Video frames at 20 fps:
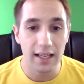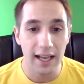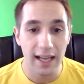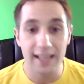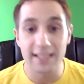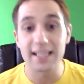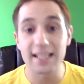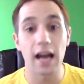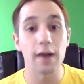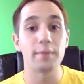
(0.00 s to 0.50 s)

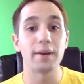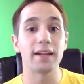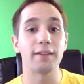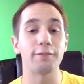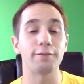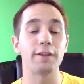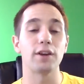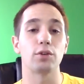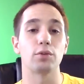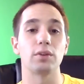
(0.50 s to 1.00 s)
kind of dominant
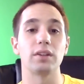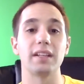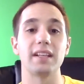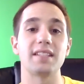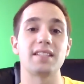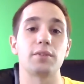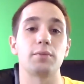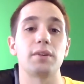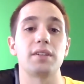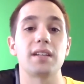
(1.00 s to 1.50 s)
finger
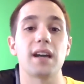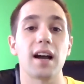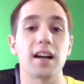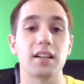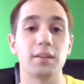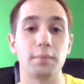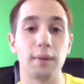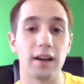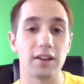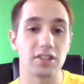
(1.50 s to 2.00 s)
release that we
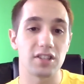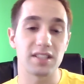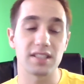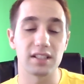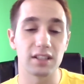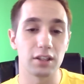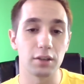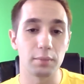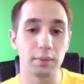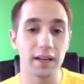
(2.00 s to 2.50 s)
talked about just
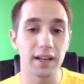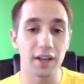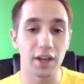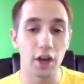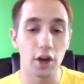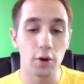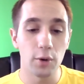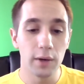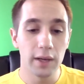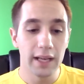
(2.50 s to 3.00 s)
a little bit
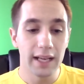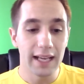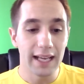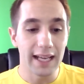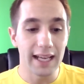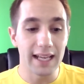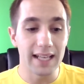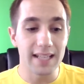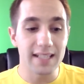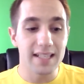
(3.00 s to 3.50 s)
ago,
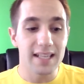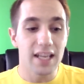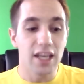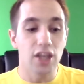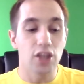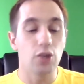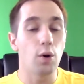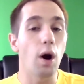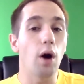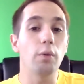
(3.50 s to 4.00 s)
is
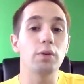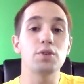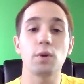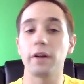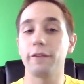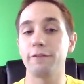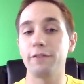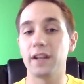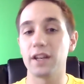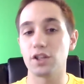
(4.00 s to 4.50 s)
you always
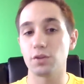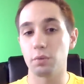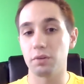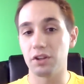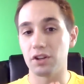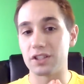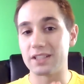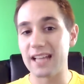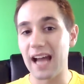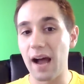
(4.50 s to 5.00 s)
want to finish with
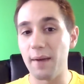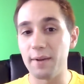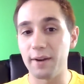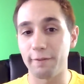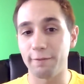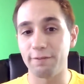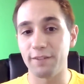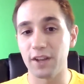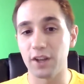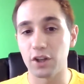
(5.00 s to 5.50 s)
your
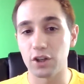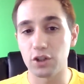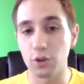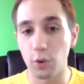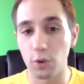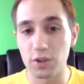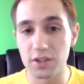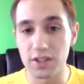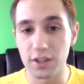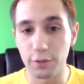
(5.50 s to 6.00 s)
dominant finger
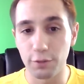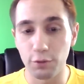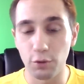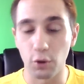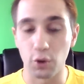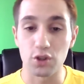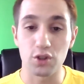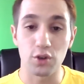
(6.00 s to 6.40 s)
towards the floor.